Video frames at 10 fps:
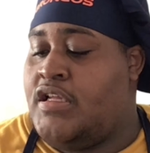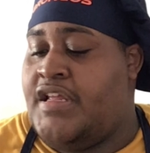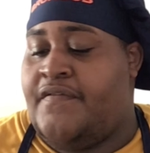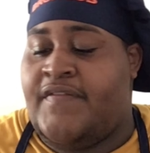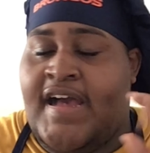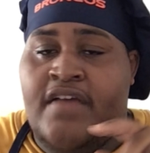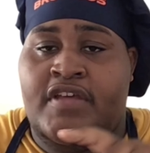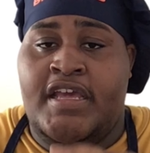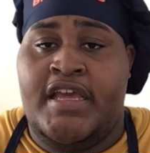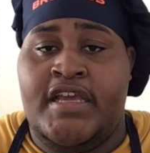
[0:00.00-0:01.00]
need 5
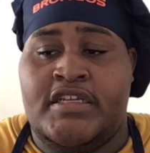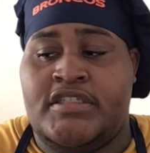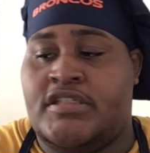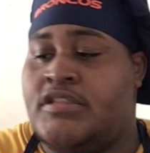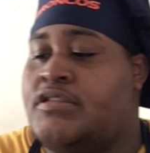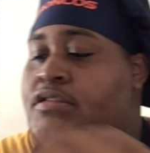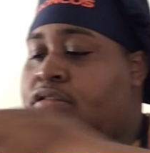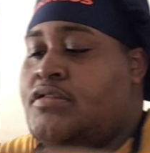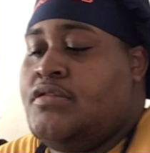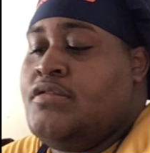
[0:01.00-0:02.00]
eggs,
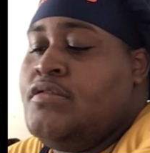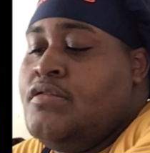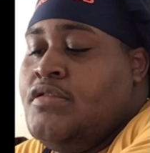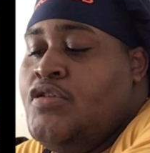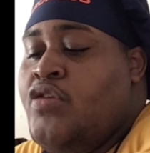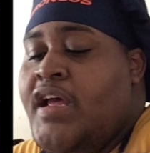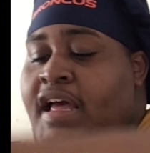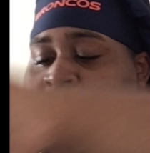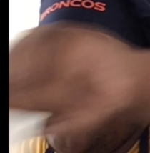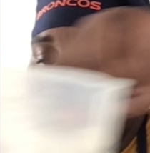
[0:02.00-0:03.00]

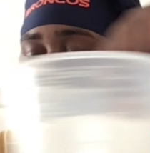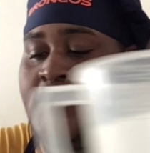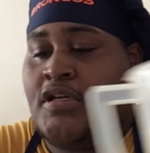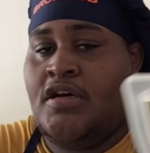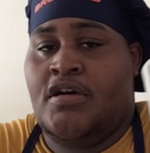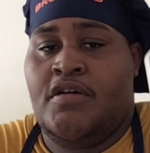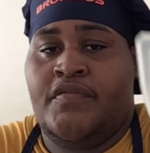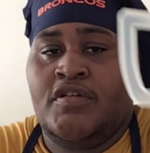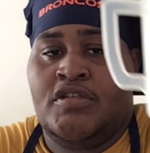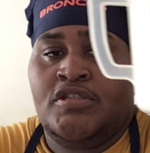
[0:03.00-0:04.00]
2½ cups of